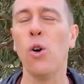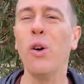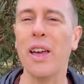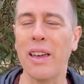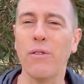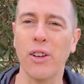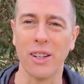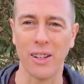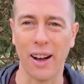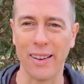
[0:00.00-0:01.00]
or even
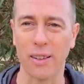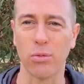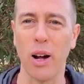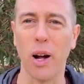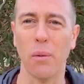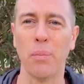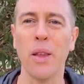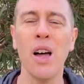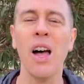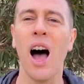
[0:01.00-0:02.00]
at night as well.
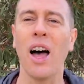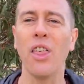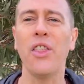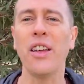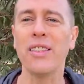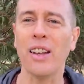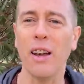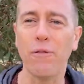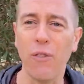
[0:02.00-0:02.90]
Other things that I